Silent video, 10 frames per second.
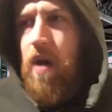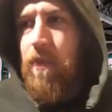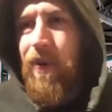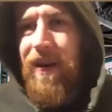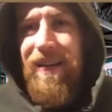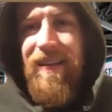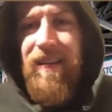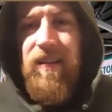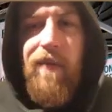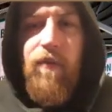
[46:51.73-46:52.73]
But
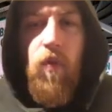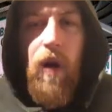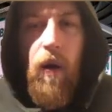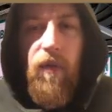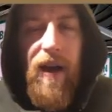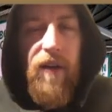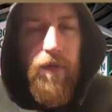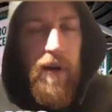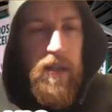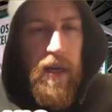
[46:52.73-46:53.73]
in general, like, that
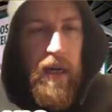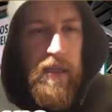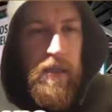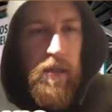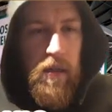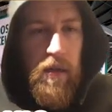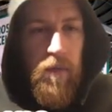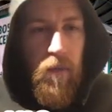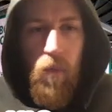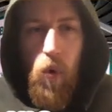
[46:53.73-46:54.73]
franchise,
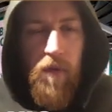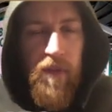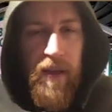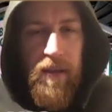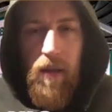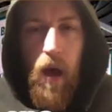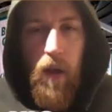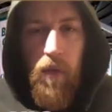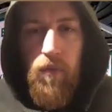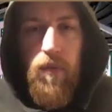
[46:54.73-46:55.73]
what have they done?